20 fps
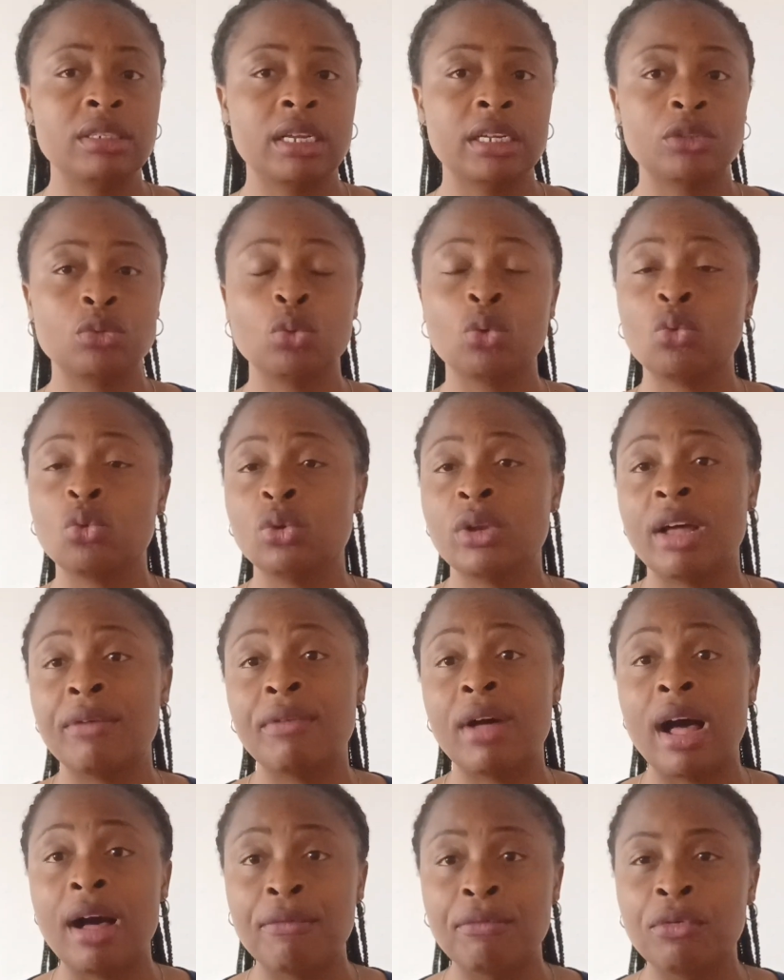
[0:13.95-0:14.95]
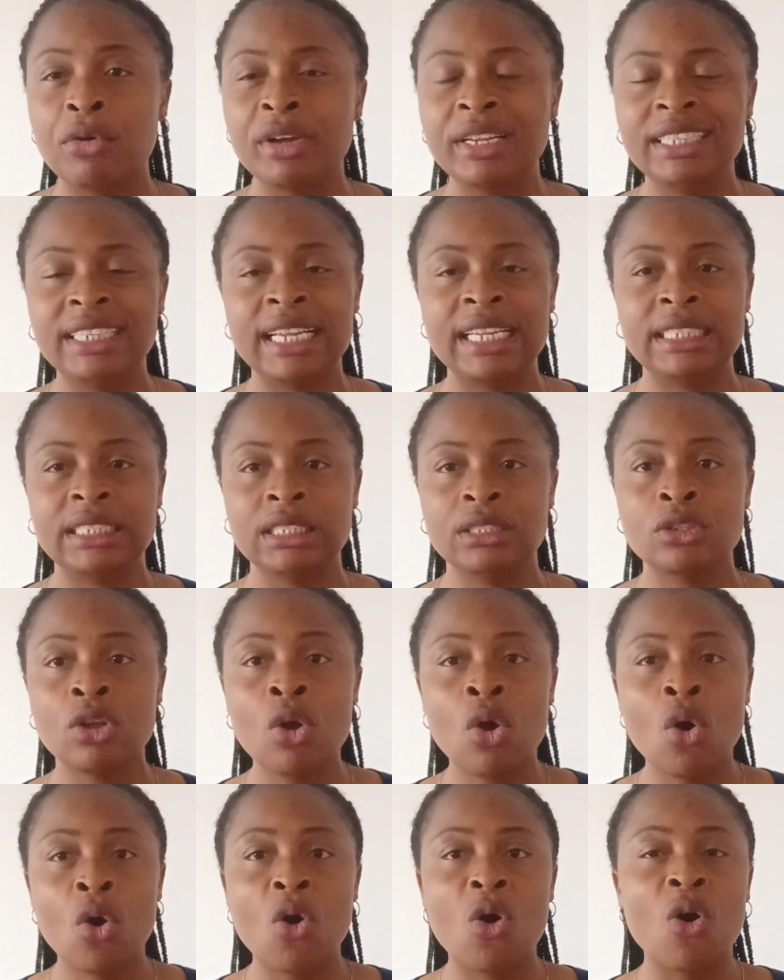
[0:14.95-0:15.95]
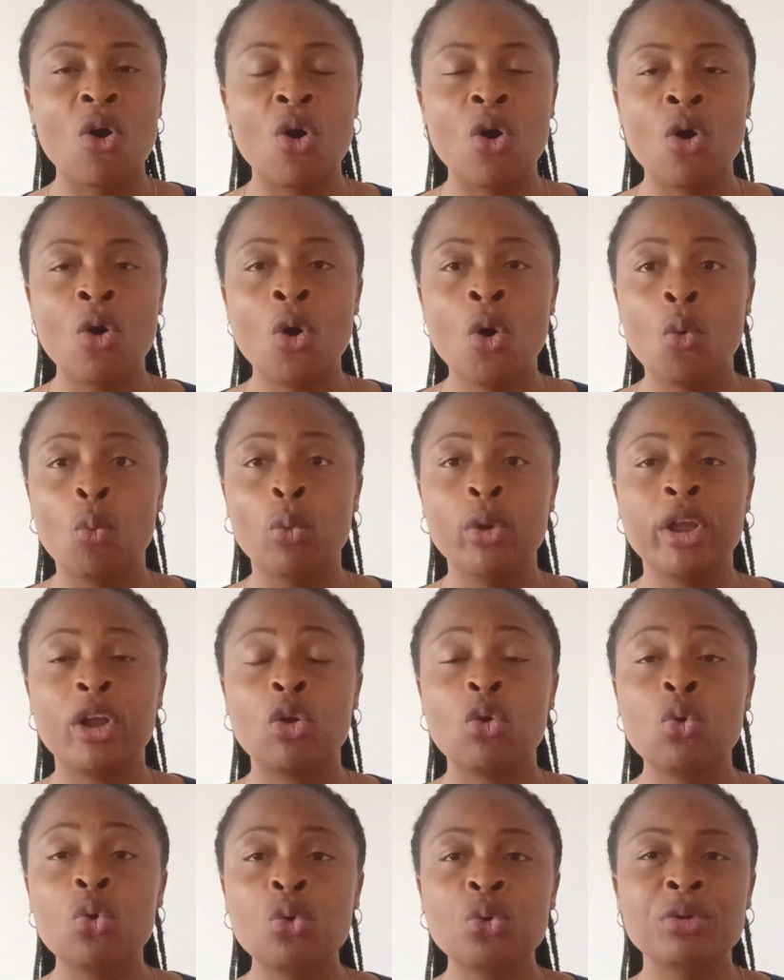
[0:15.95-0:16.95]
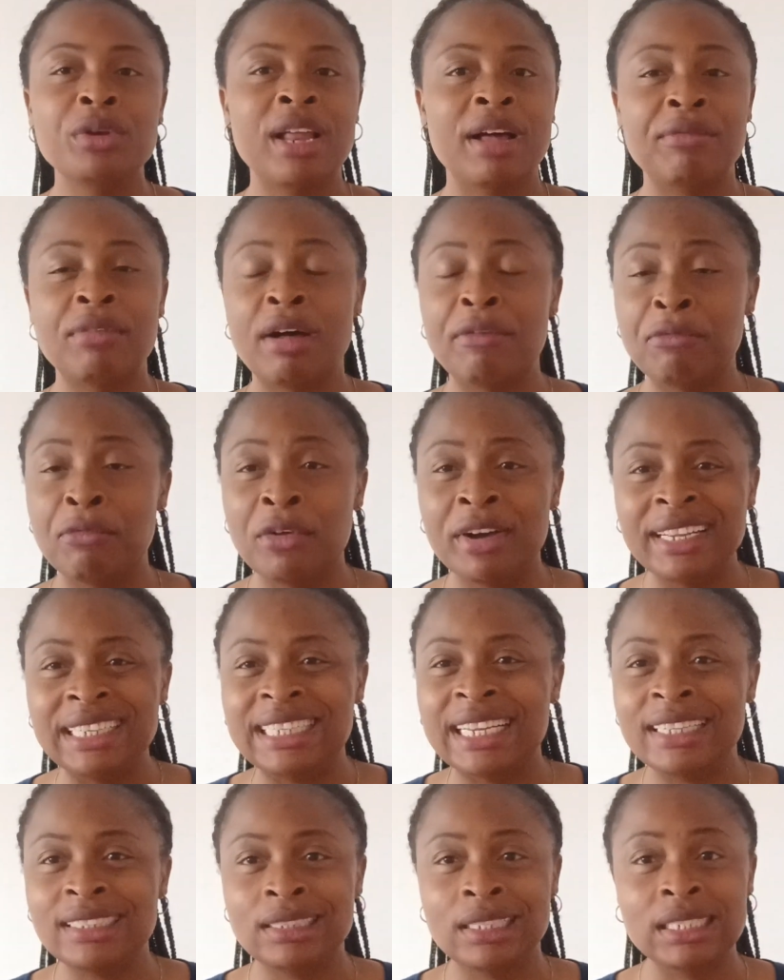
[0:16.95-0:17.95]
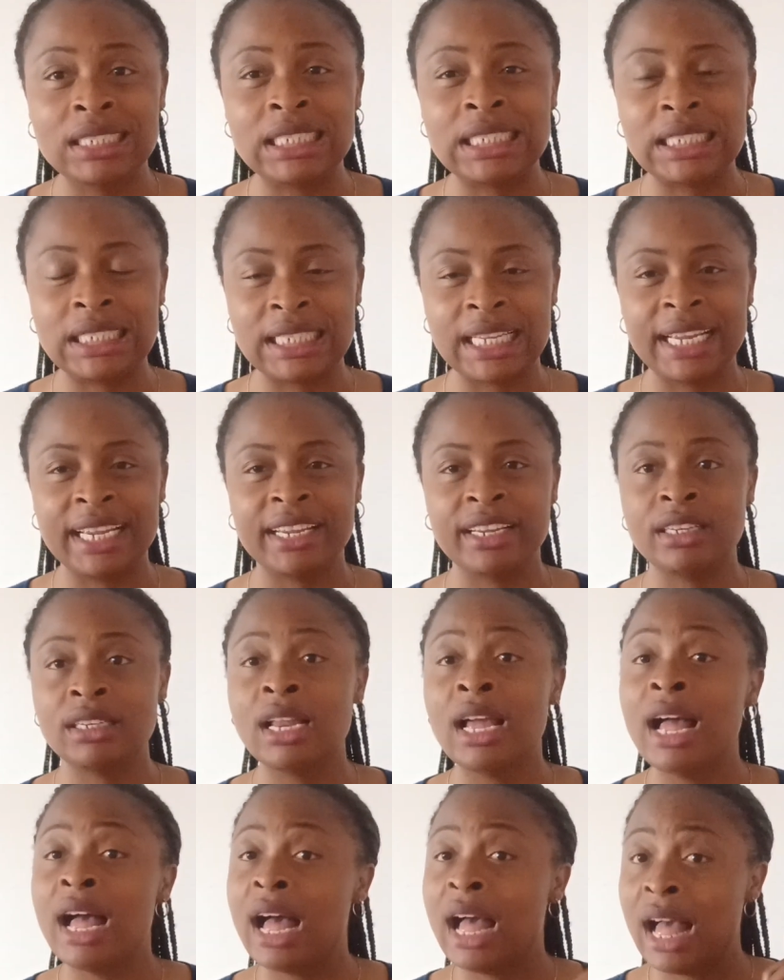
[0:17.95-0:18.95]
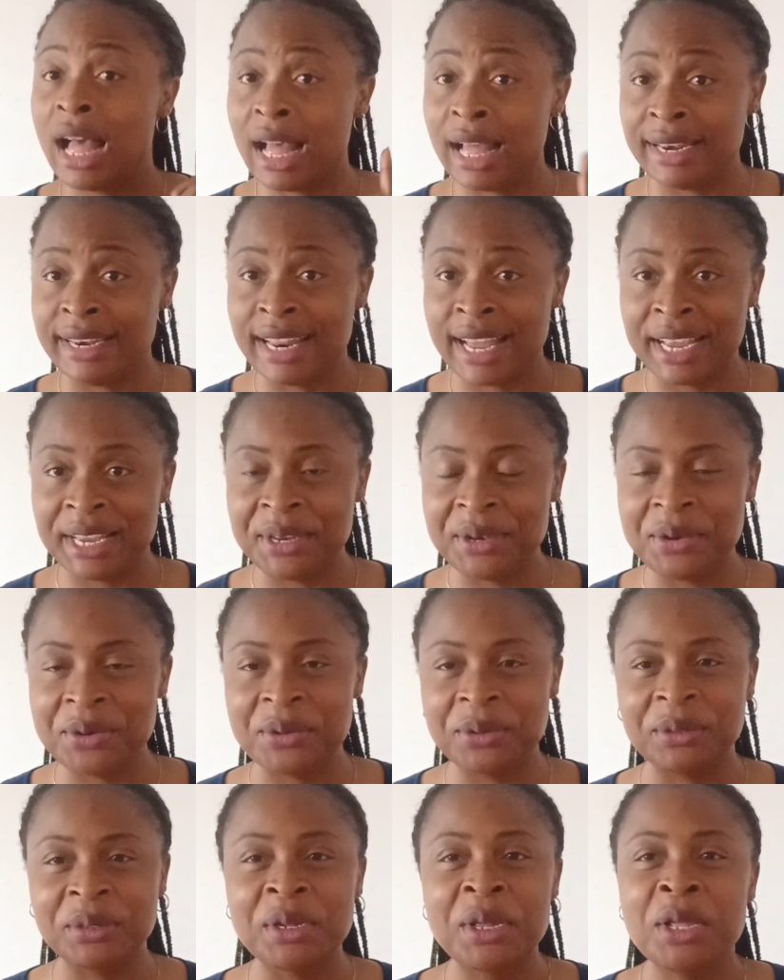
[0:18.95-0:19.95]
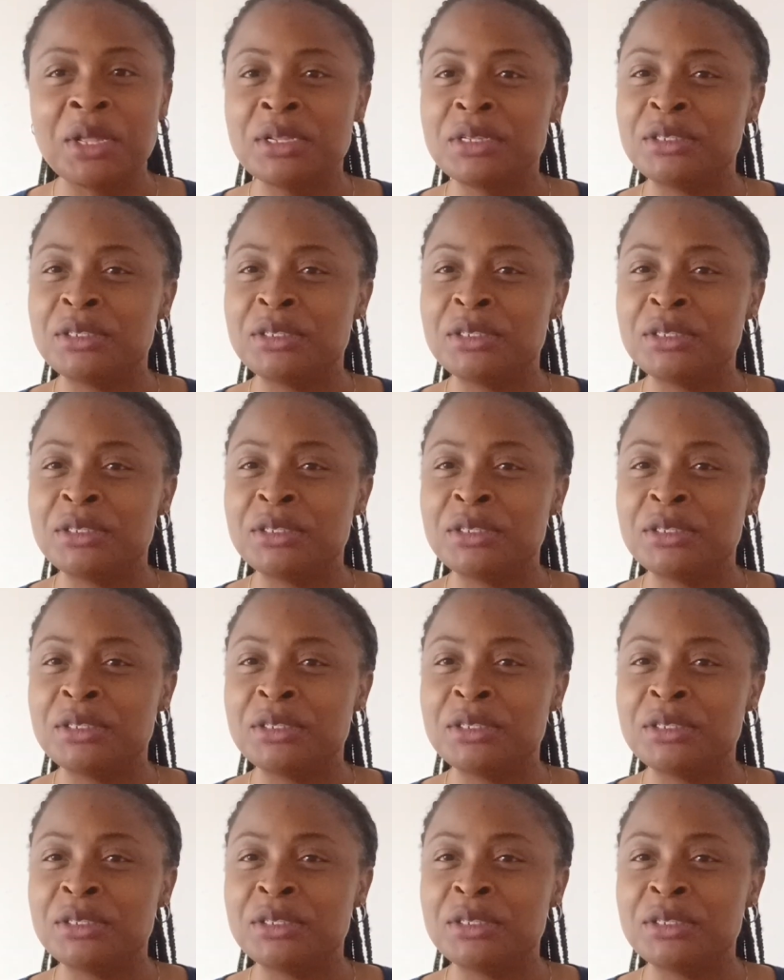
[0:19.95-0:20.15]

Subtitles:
Yes, we could have avoided it, or we could have avoided the same had I known.